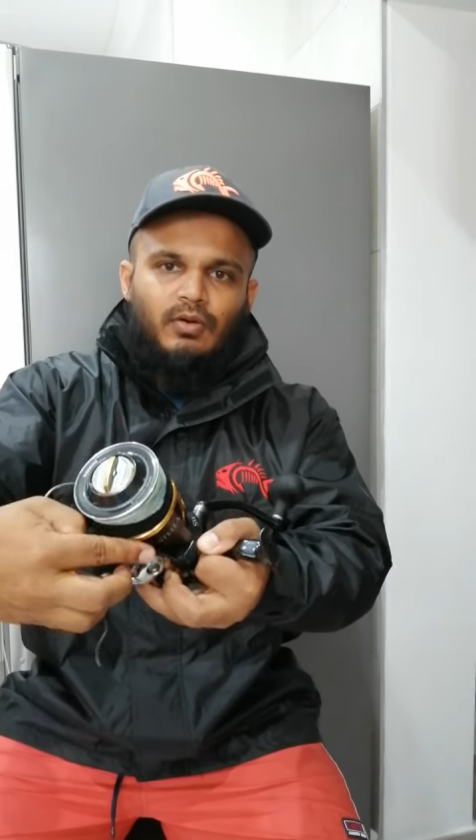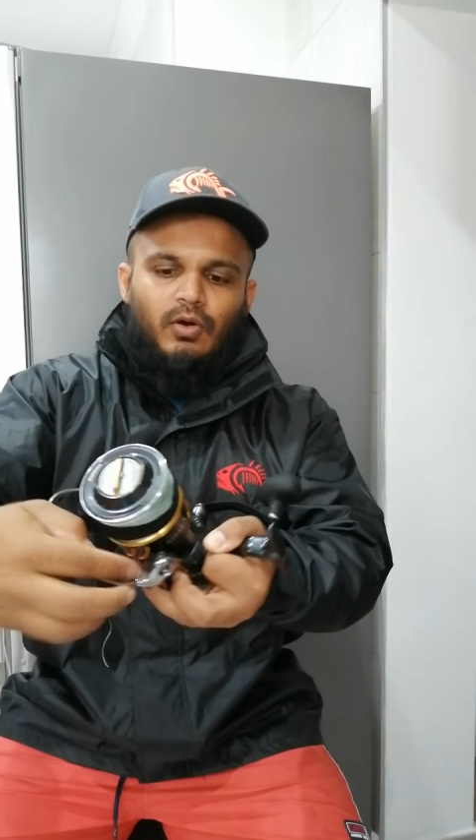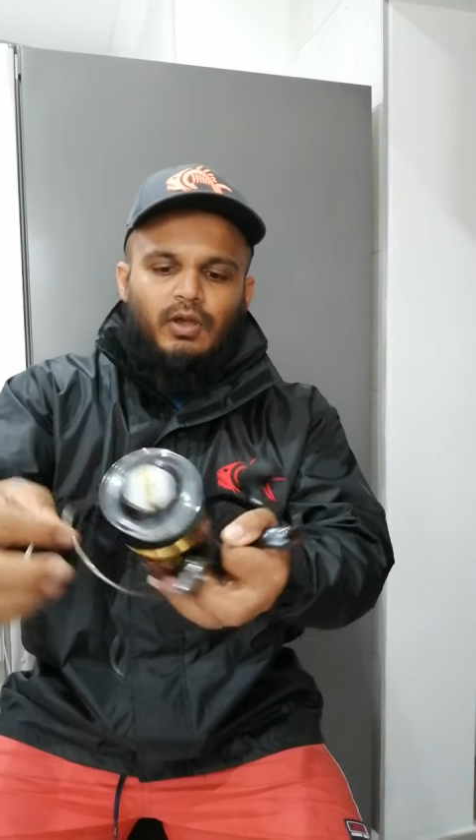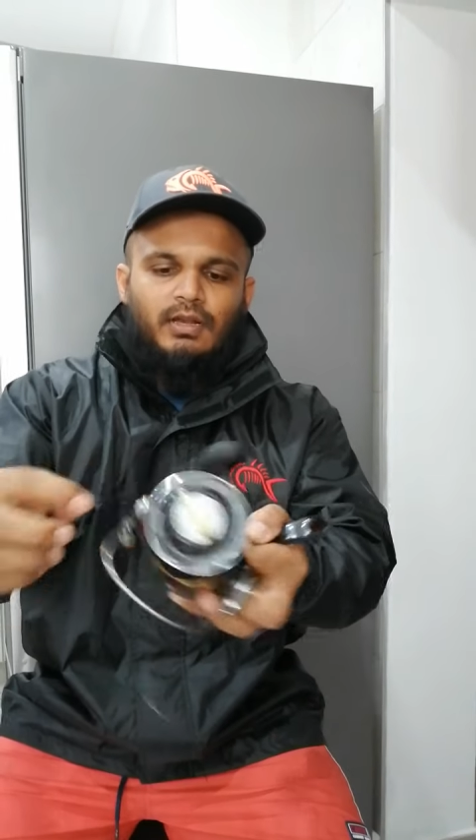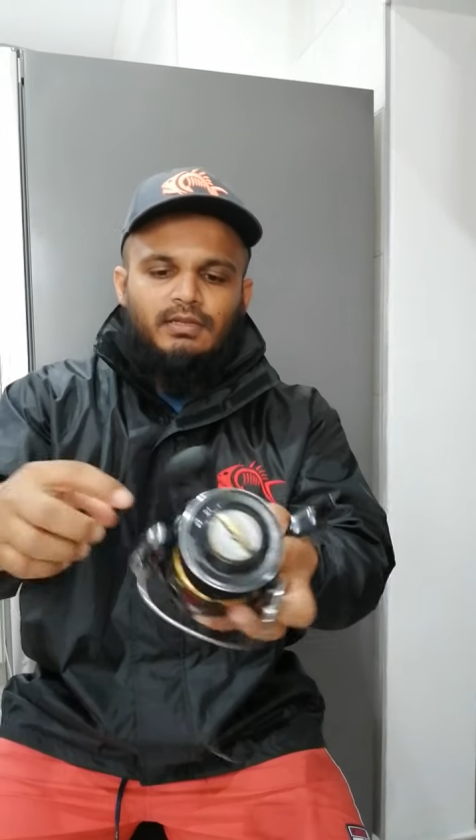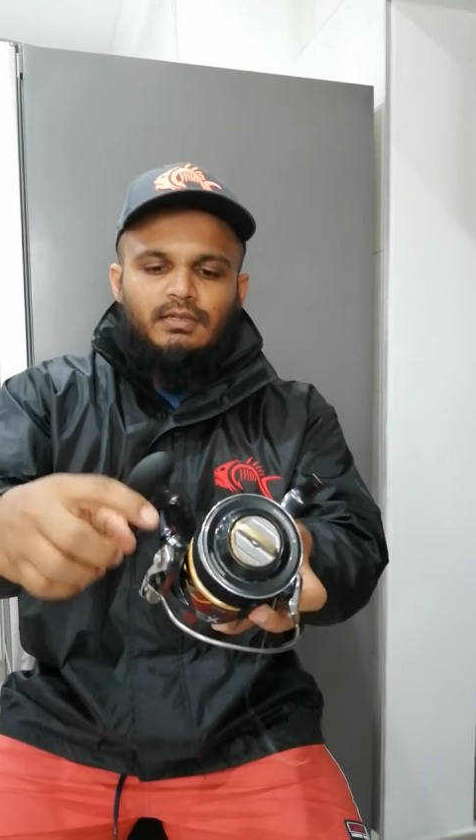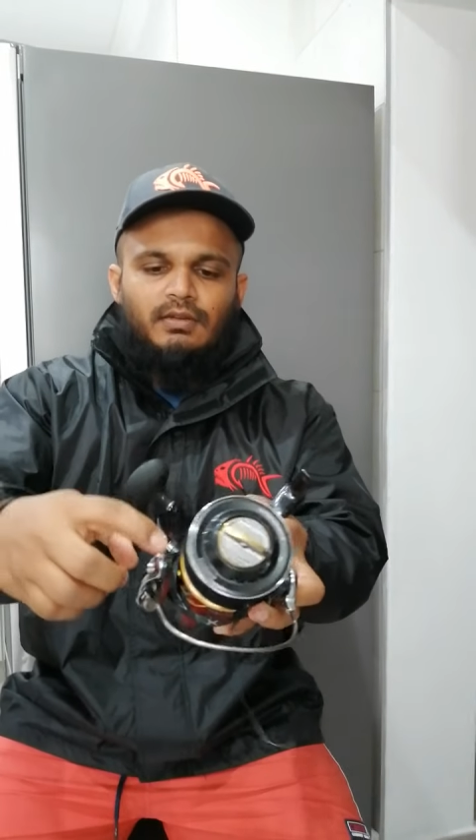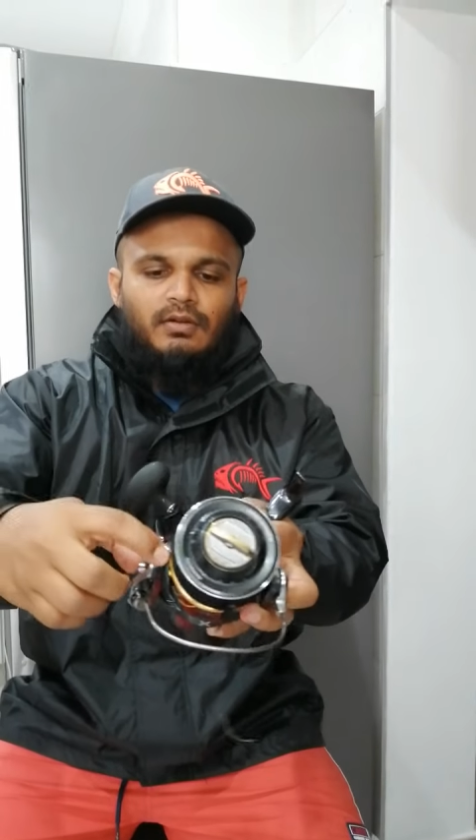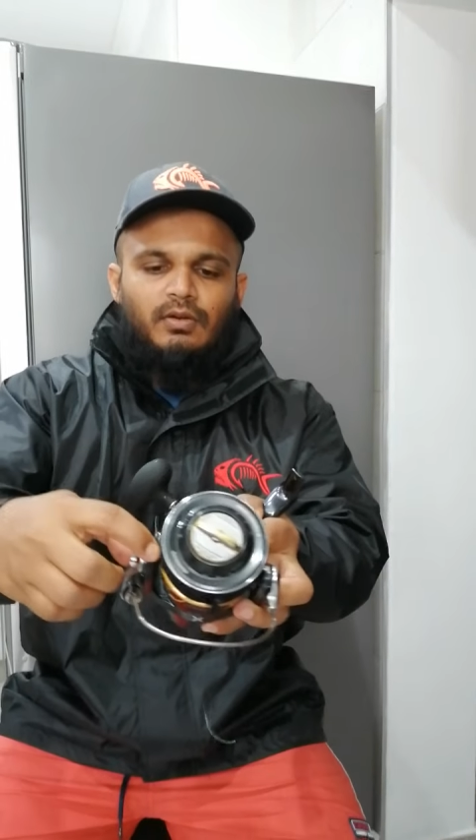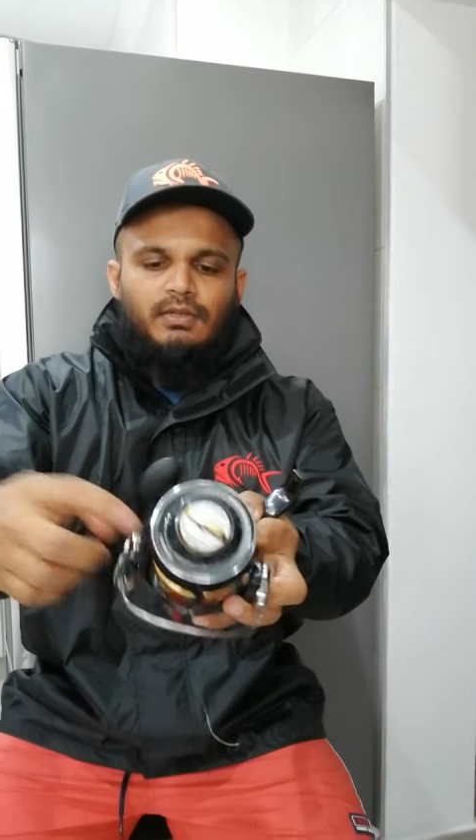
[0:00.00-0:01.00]
oiled
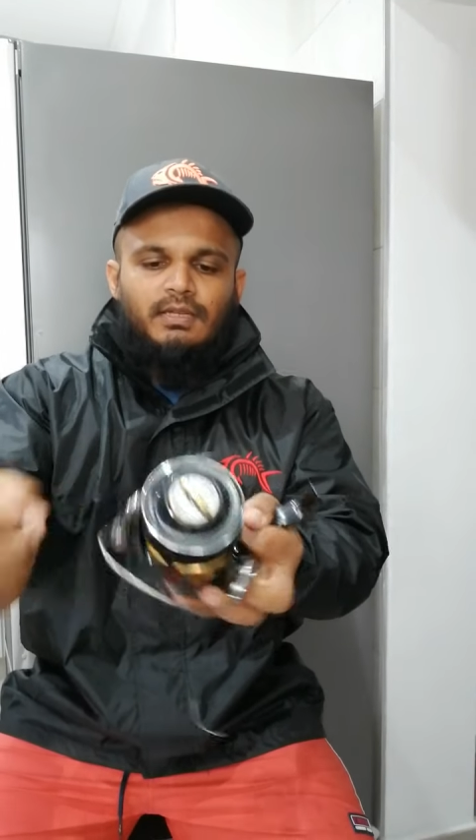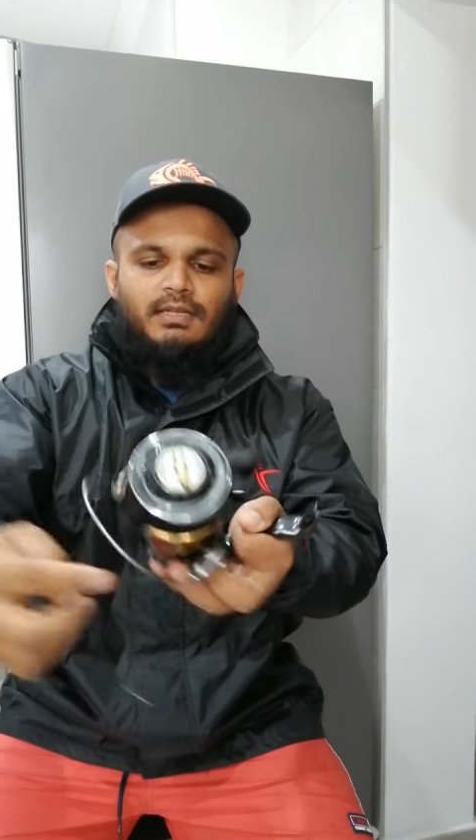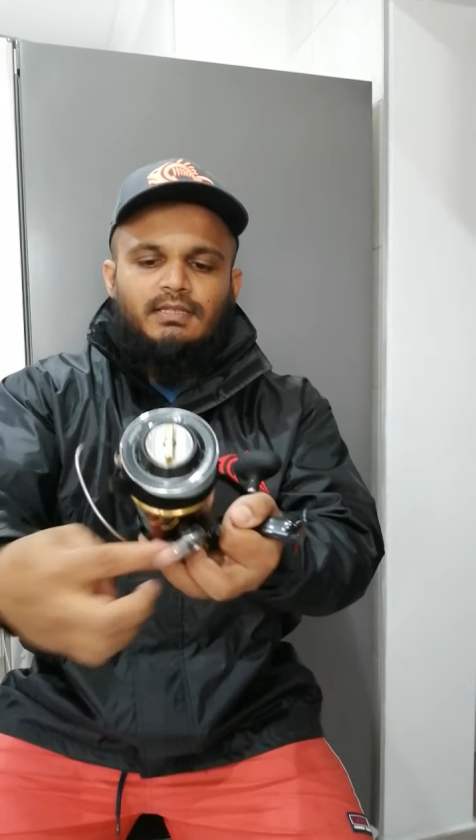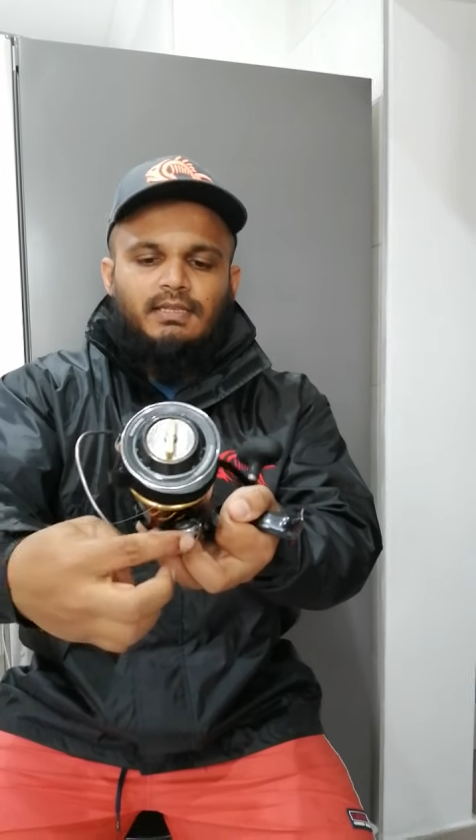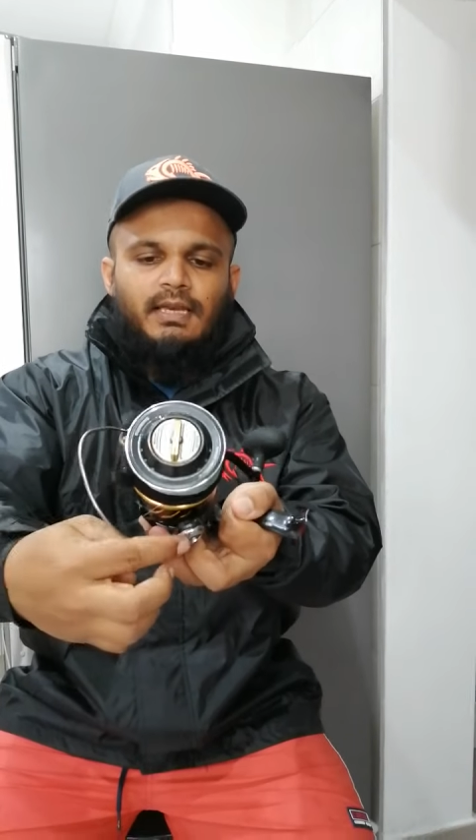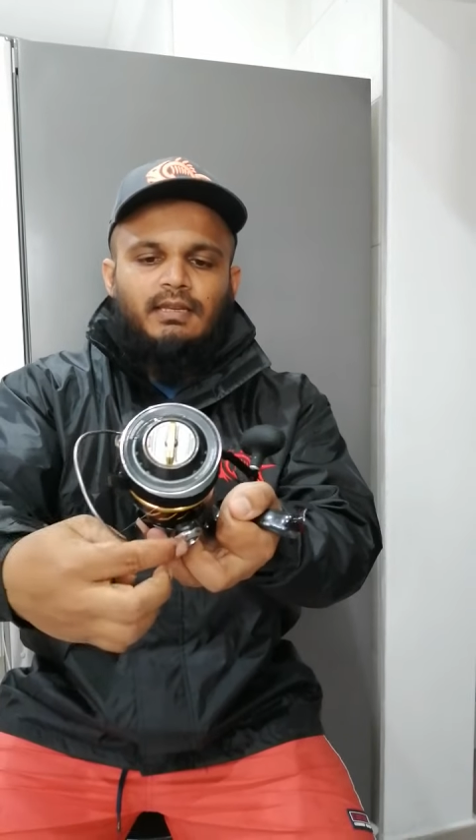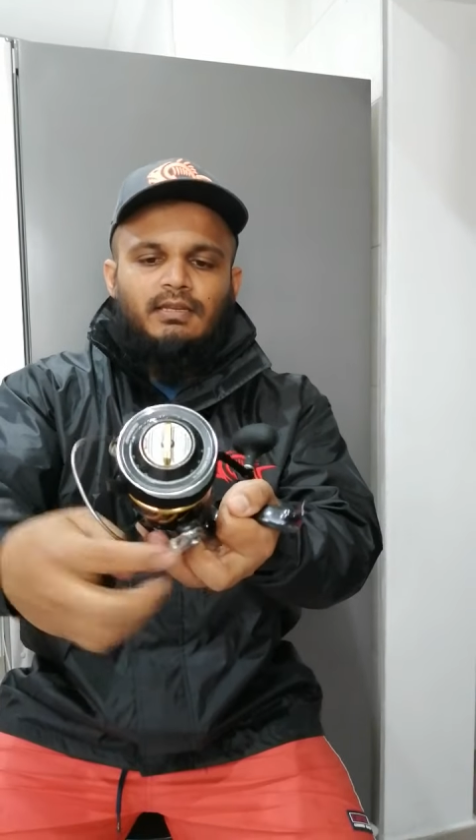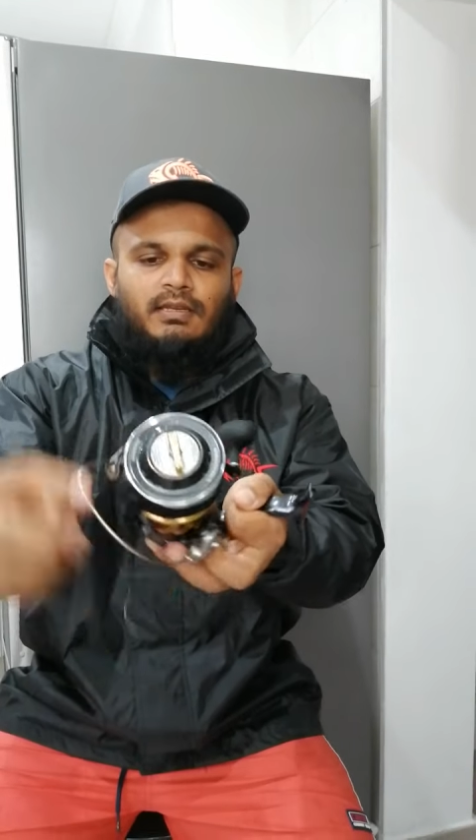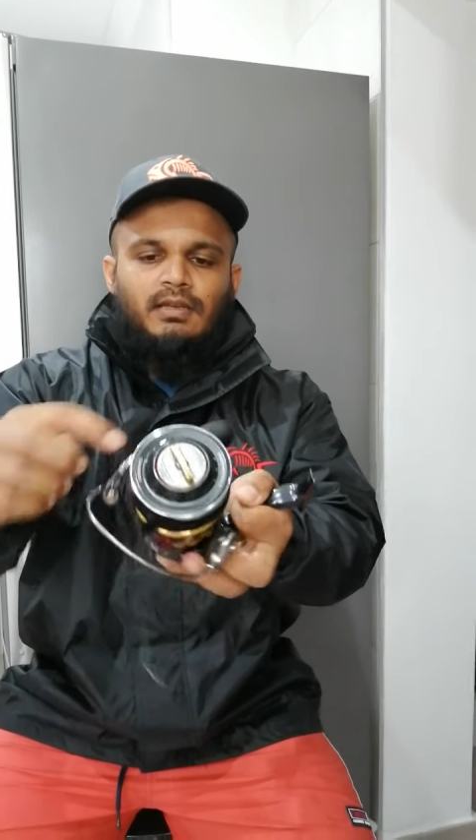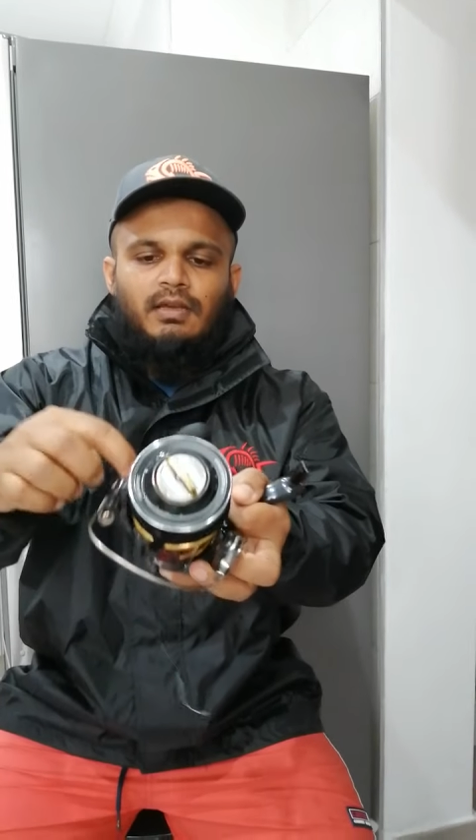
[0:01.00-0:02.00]
on either side.